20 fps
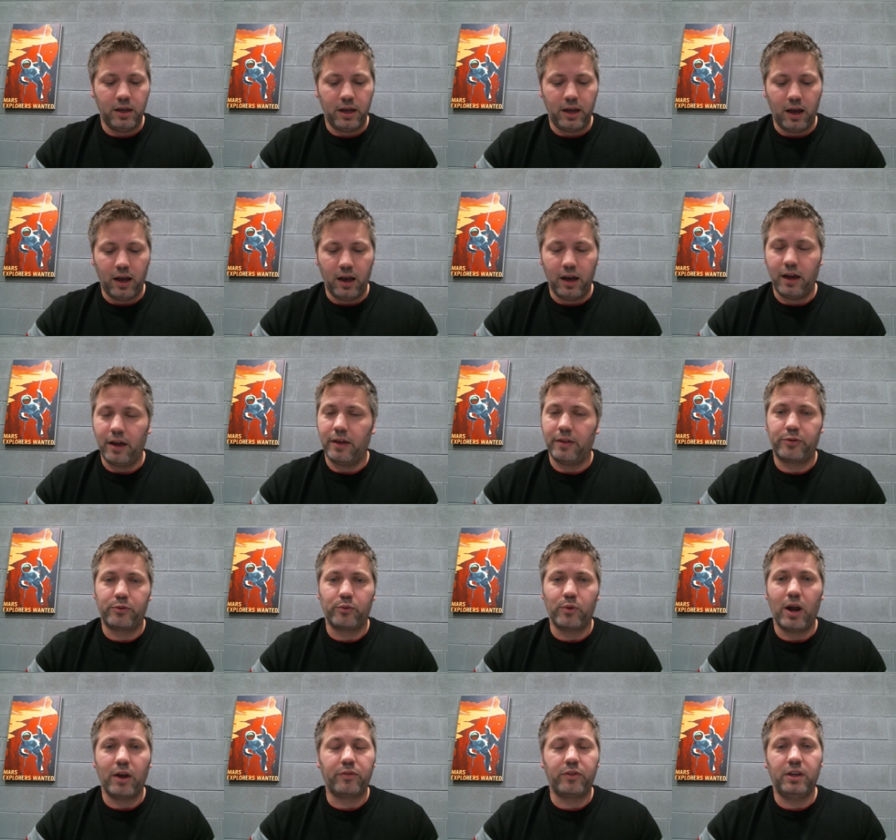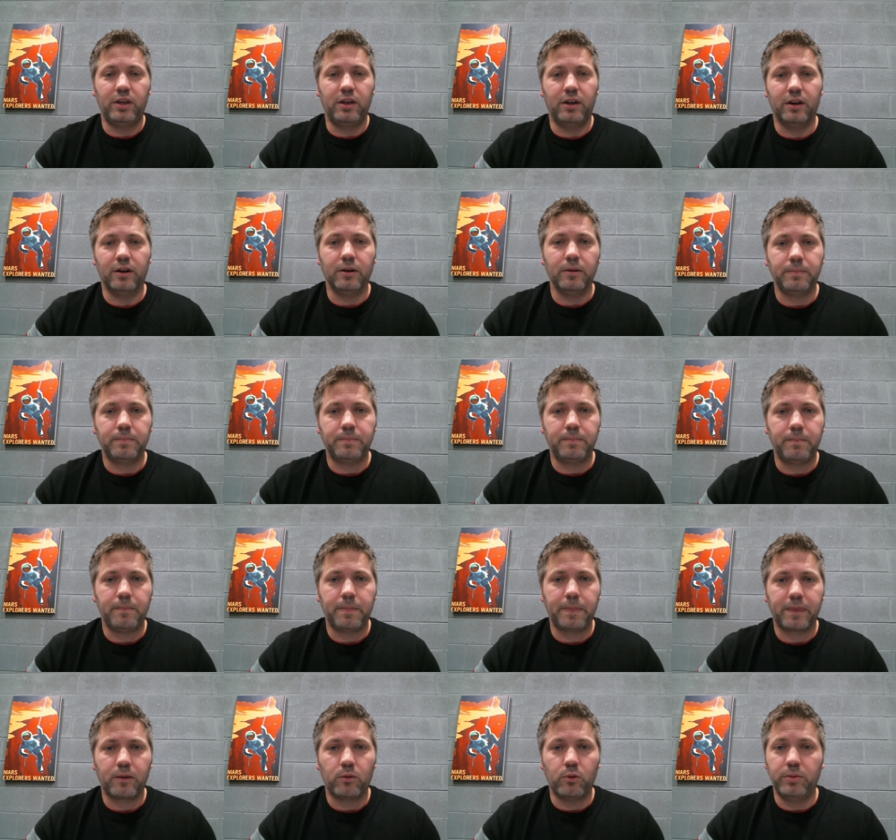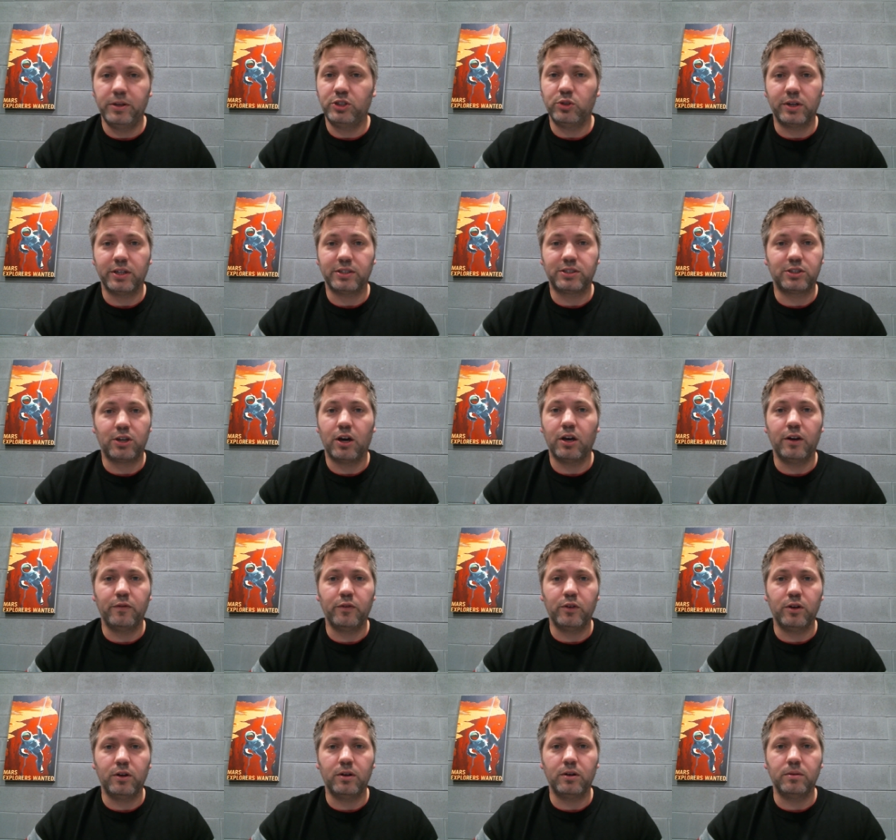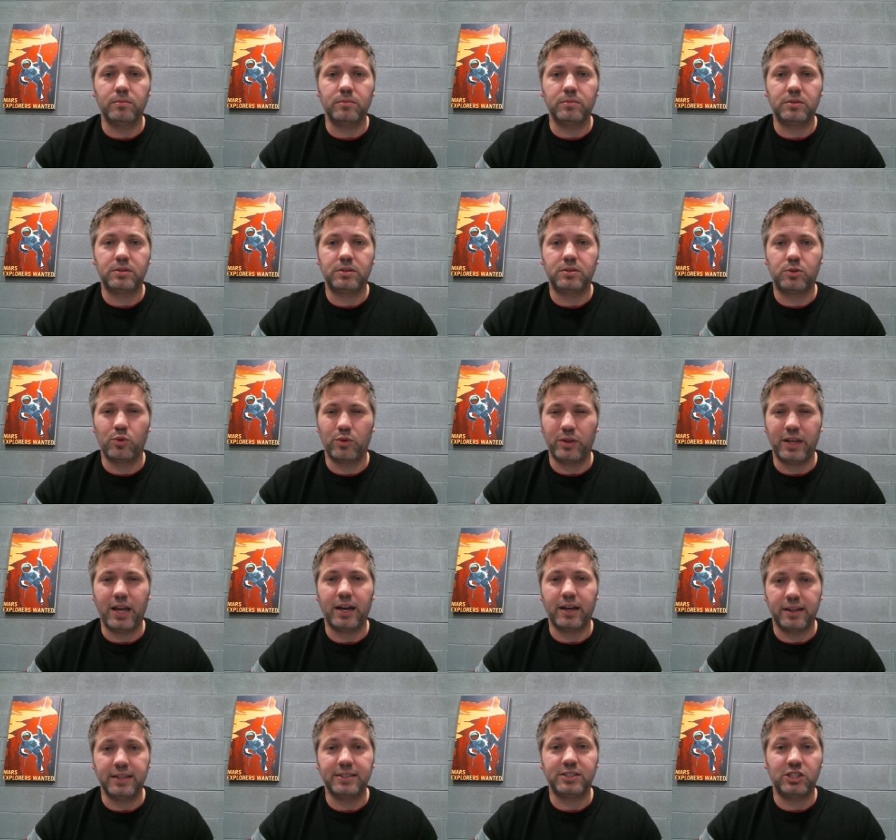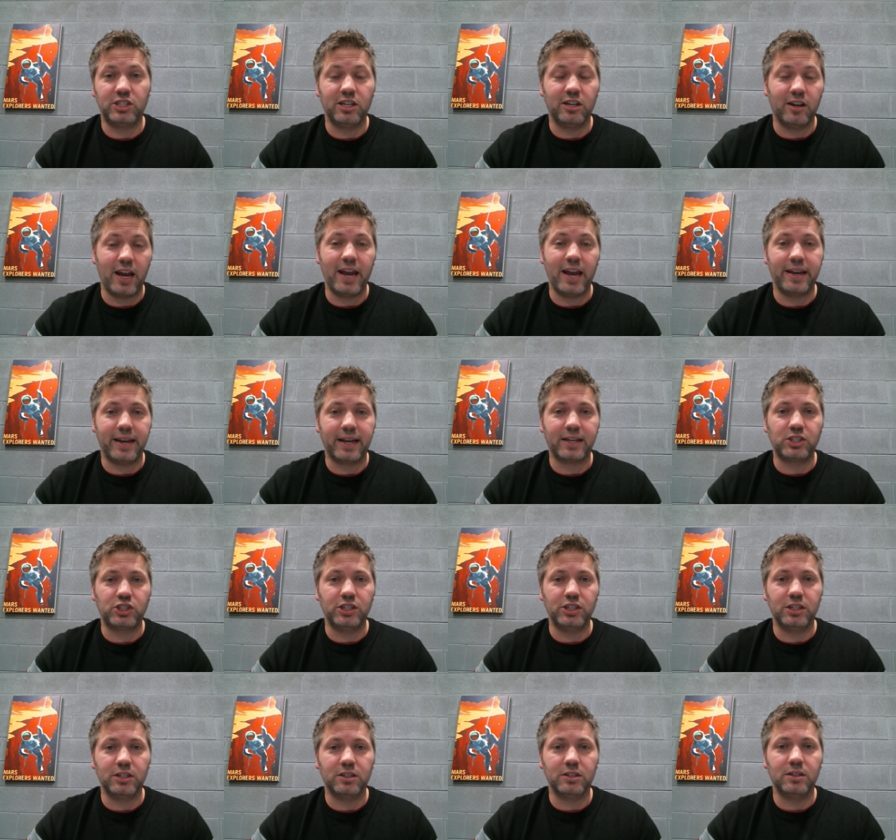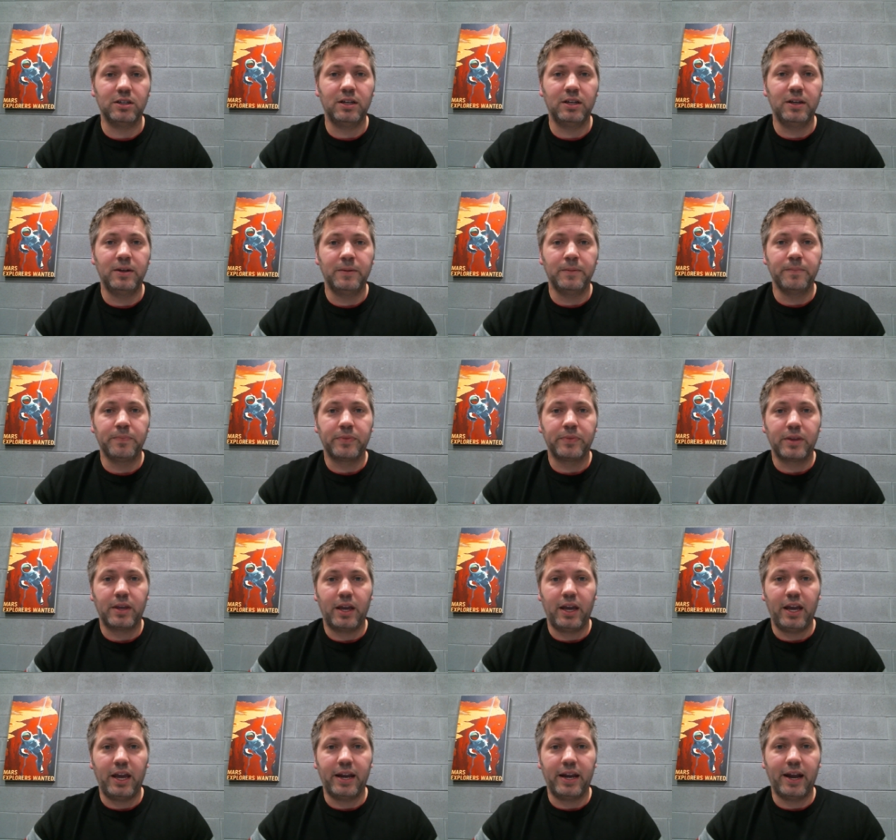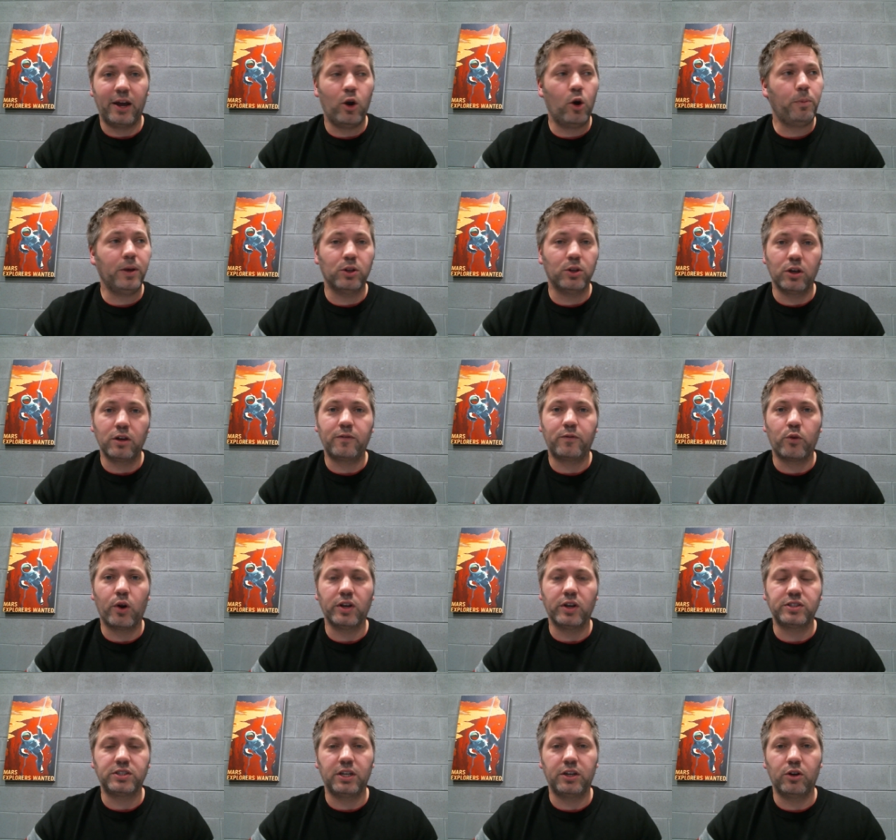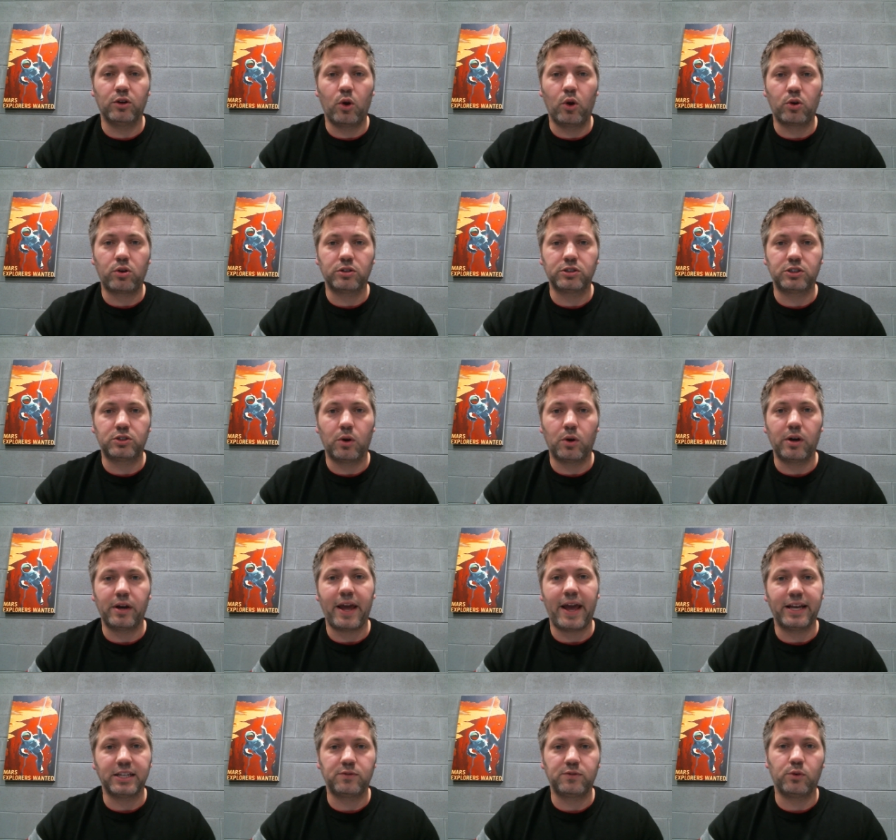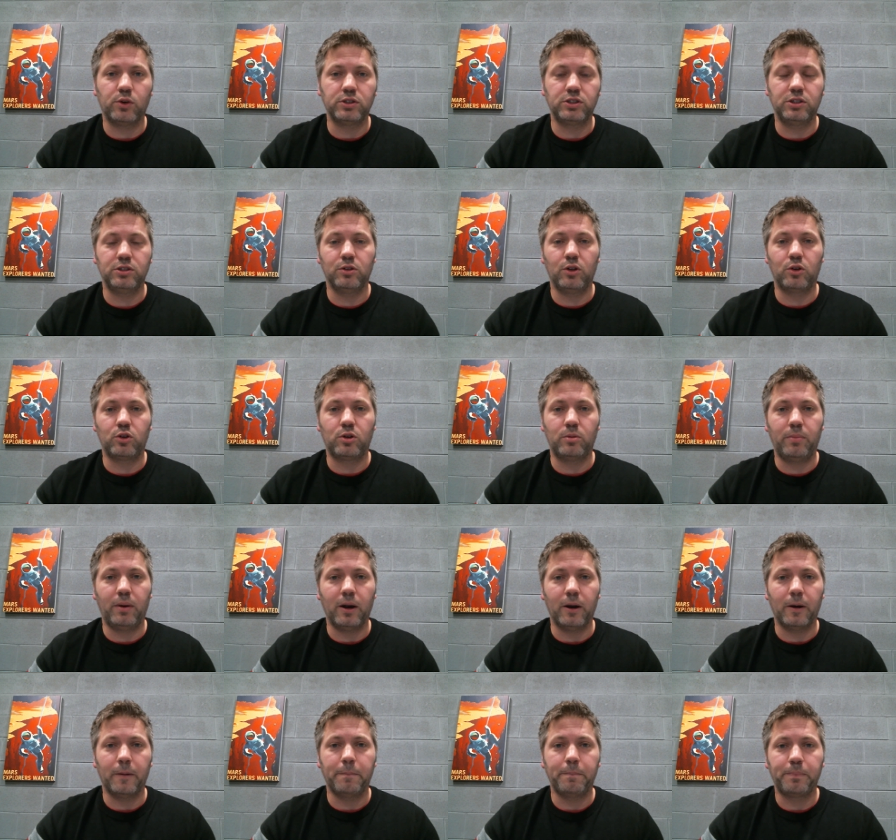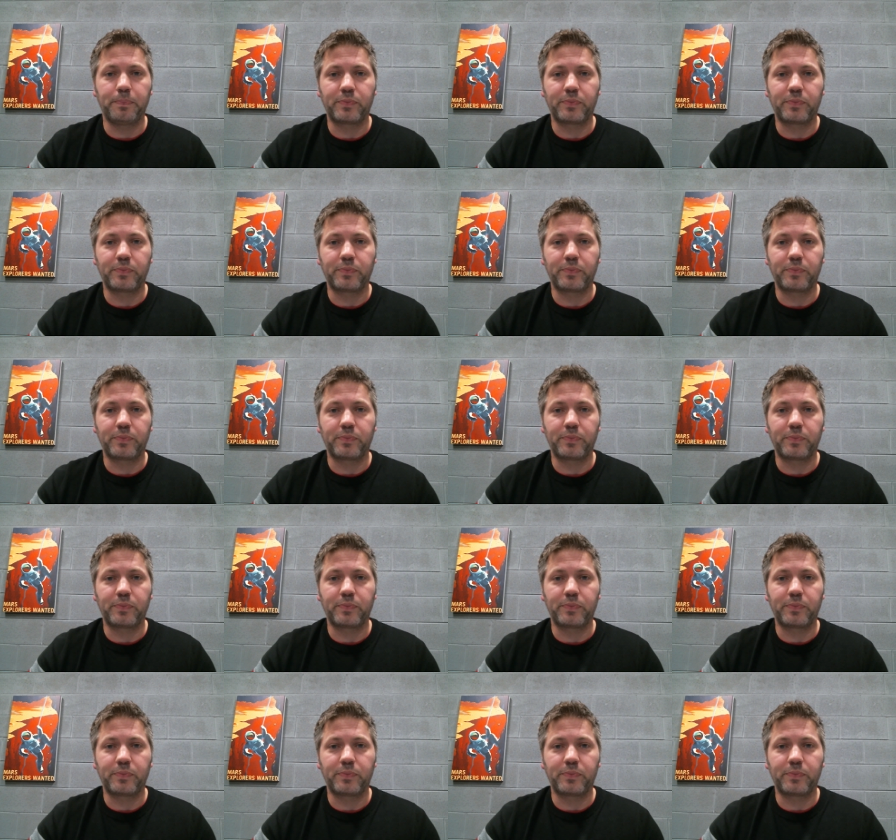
uh, throughout the year. We'll be doing a ton of them through the end of this year and next year. And I hope you look for us in your local store and ask for us in your local bar.